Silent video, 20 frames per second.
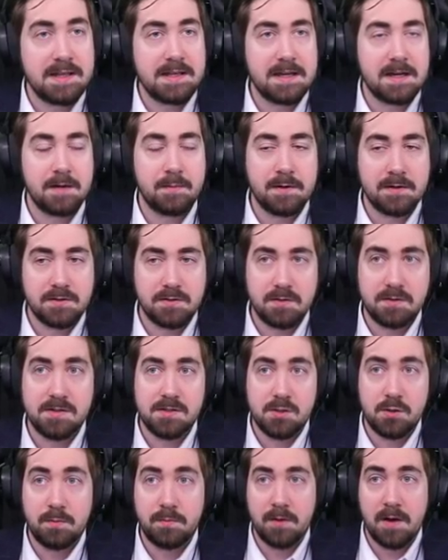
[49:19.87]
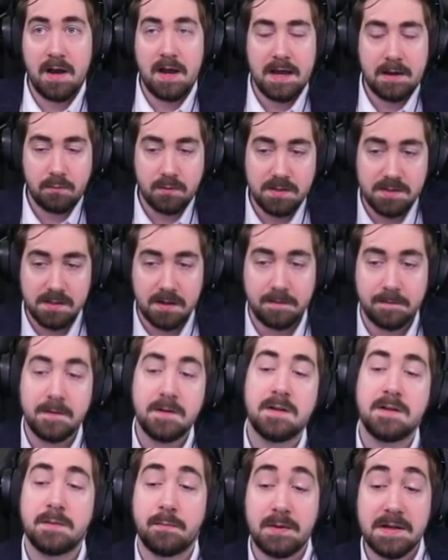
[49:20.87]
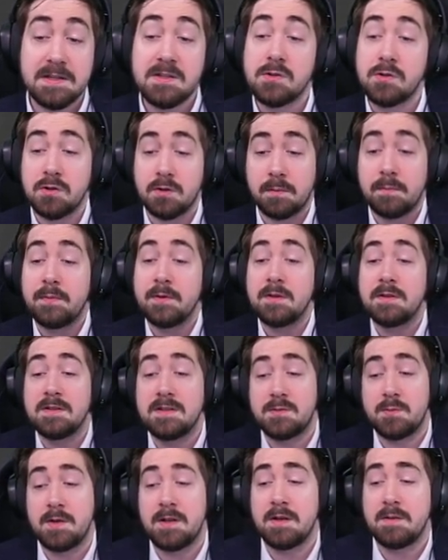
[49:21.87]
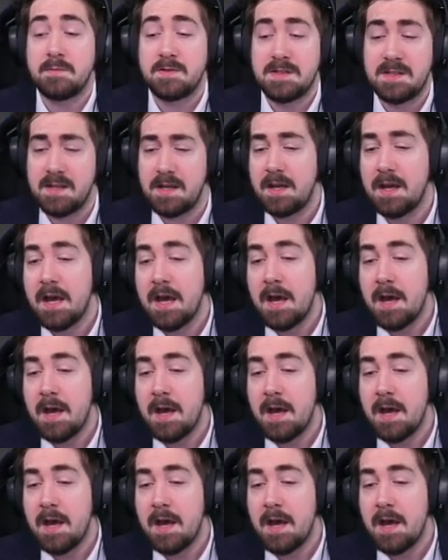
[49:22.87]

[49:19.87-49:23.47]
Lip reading: care about doing super high ones often. Depends on your build as well, obviously.